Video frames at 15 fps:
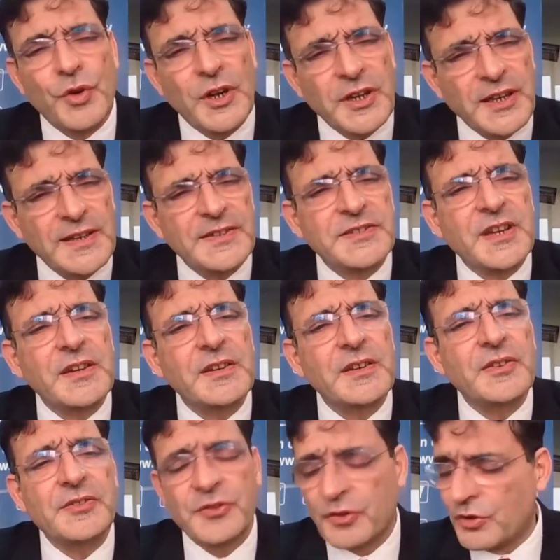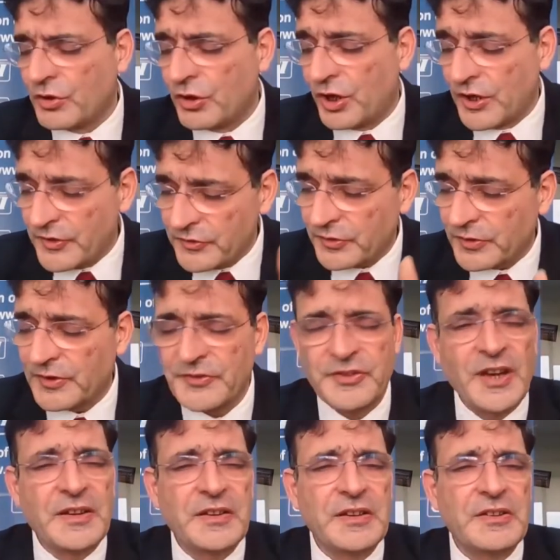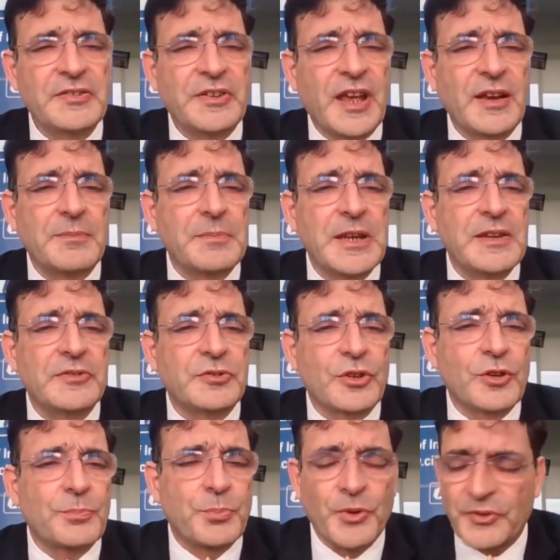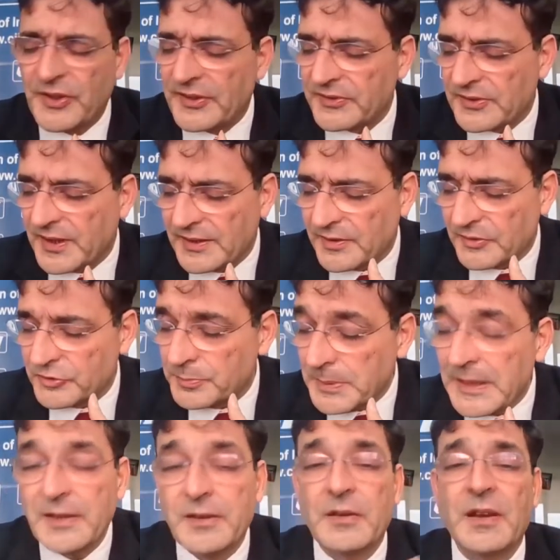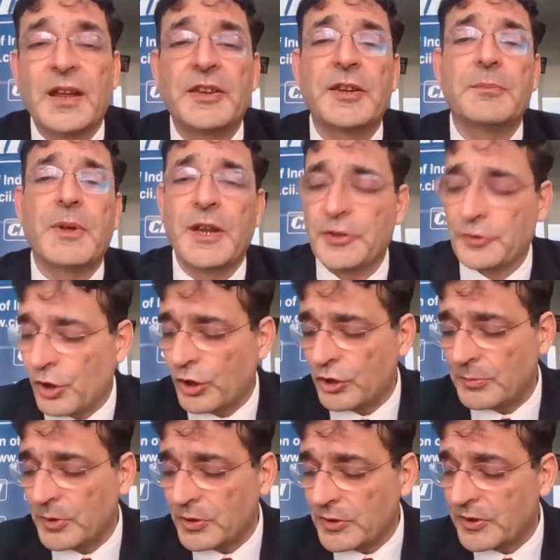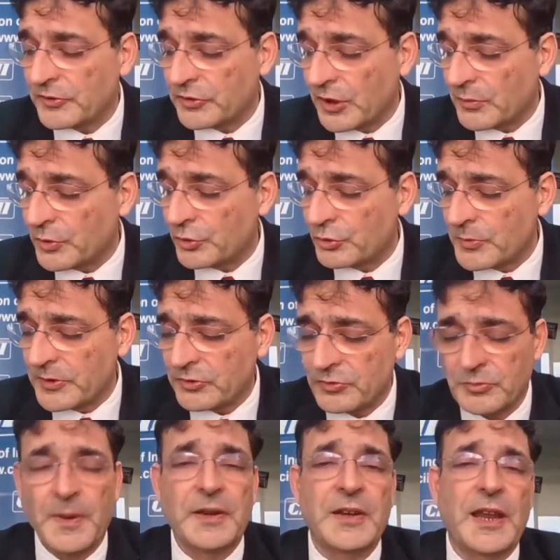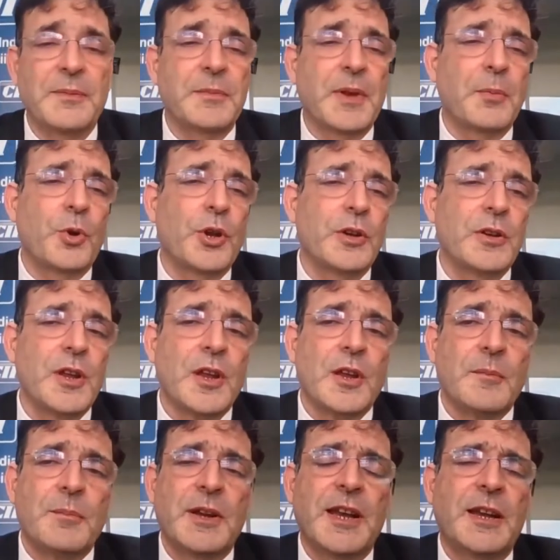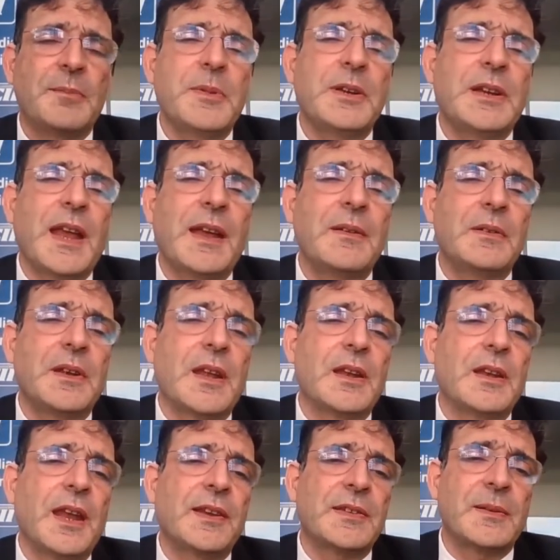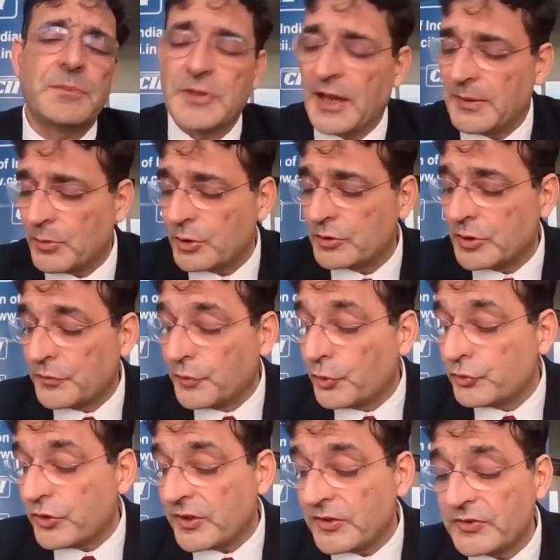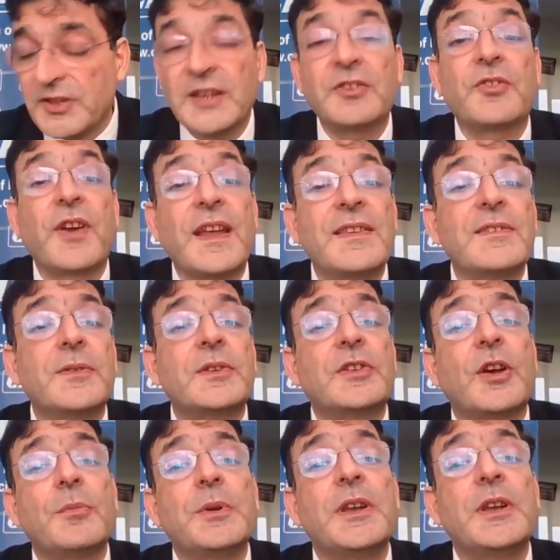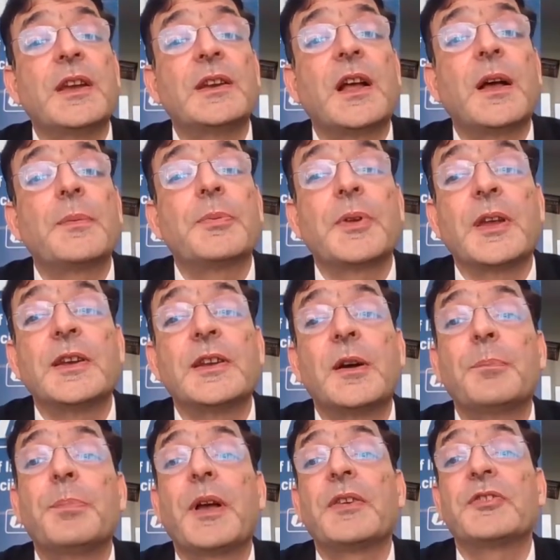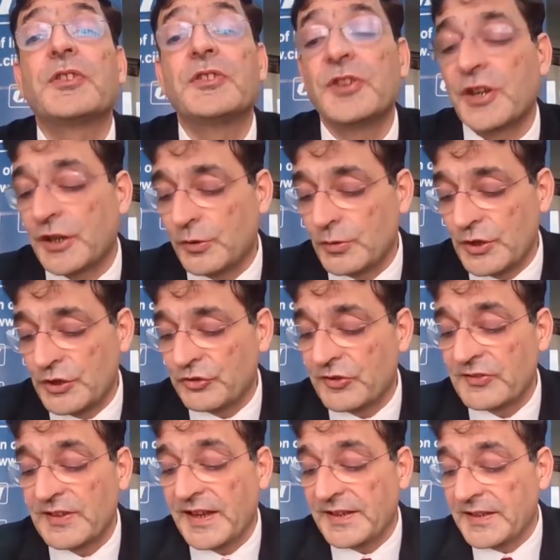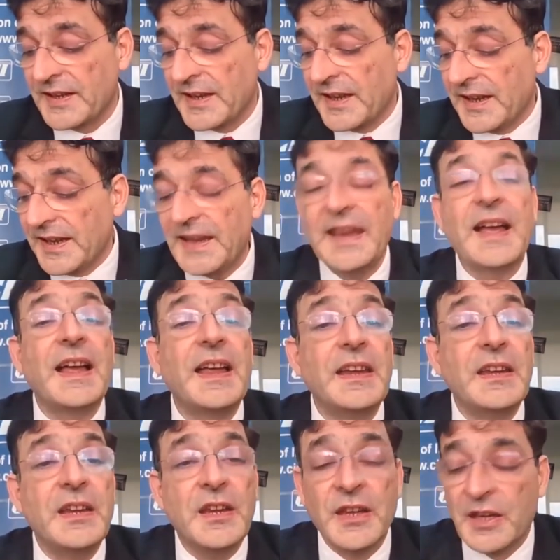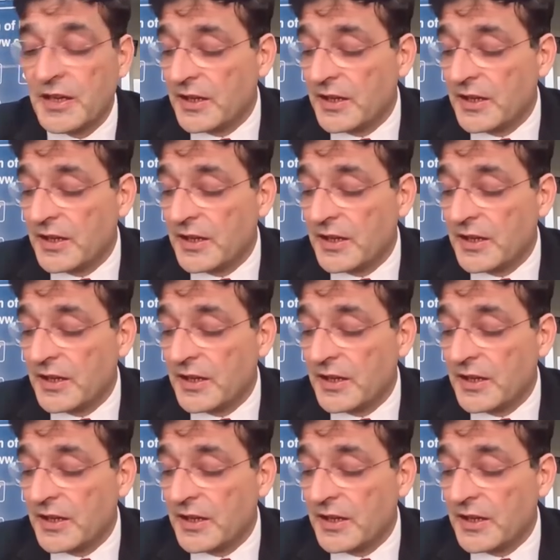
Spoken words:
vertical standards, horizontal standards are being sort of processed at a speed. I think Mang talked about it, so I won't too much time on it. But let me take some time on the futuristic trends which have been encompassed in the regulations, like AI,